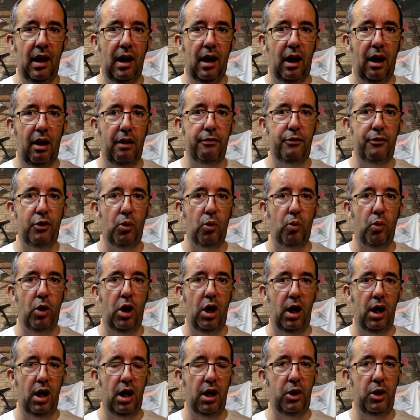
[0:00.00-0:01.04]
After a
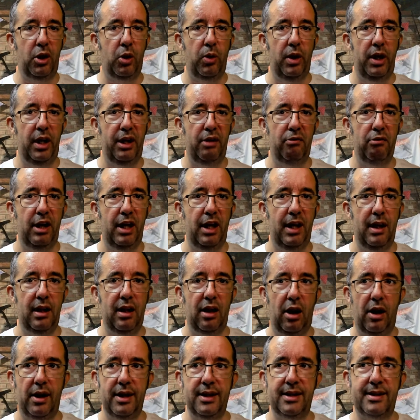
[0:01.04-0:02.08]
while, I quickly
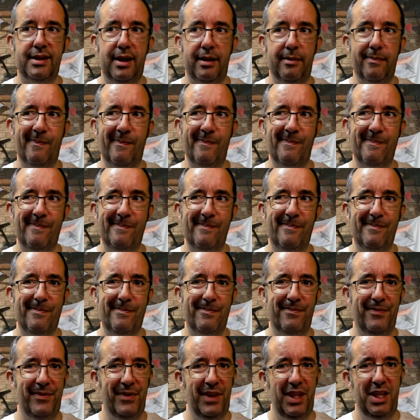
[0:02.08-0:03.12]
realized,
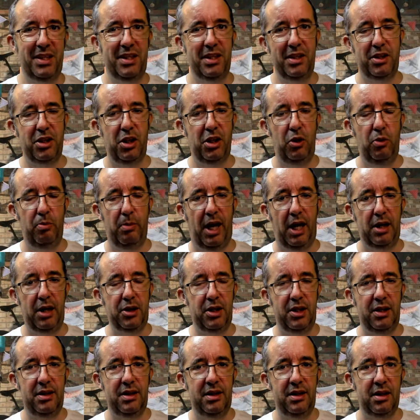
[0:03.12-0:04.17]
this is too much.
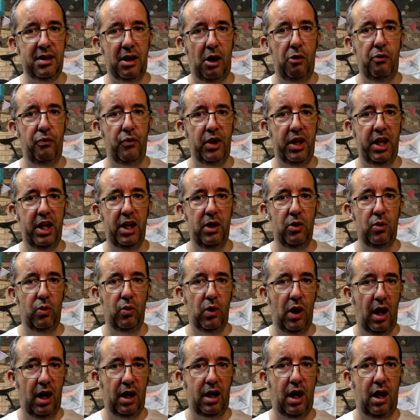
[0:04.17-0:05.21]
This is overkill.
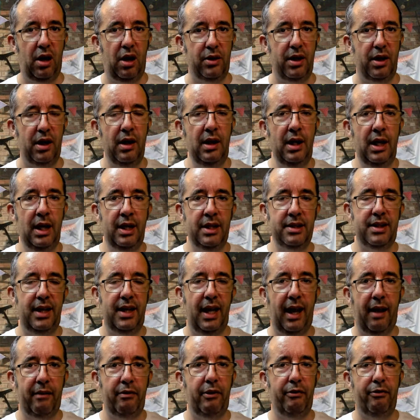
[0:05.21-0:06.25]
I can't. So you
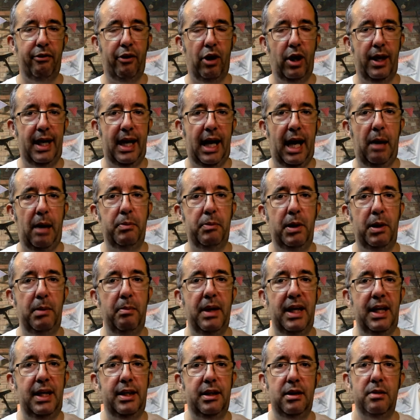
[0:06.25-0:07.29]
have to find a happy
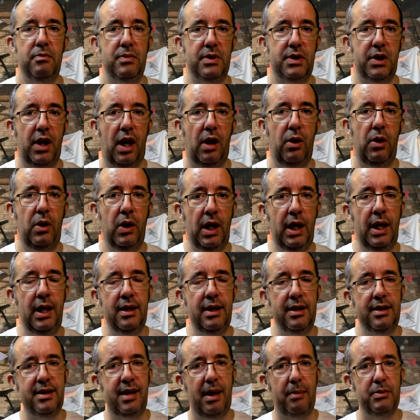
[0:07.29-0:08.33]
medium. So
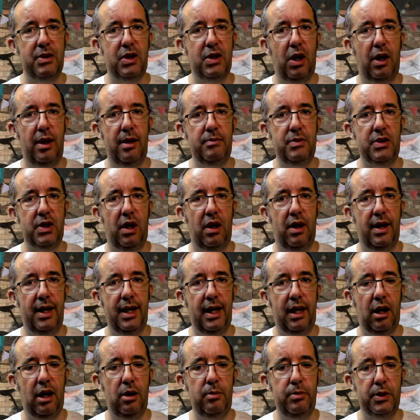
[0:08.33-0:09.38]
sometimes I
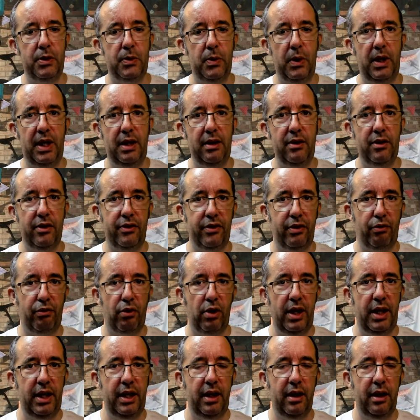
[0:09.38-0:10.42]
go between
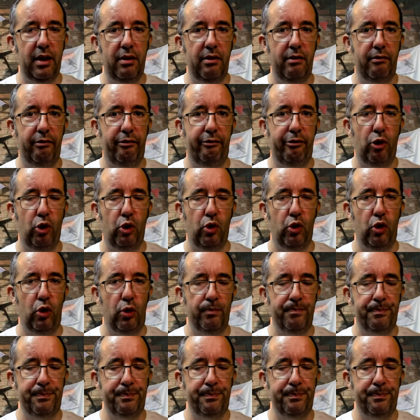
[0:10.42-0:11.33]
3 and 4.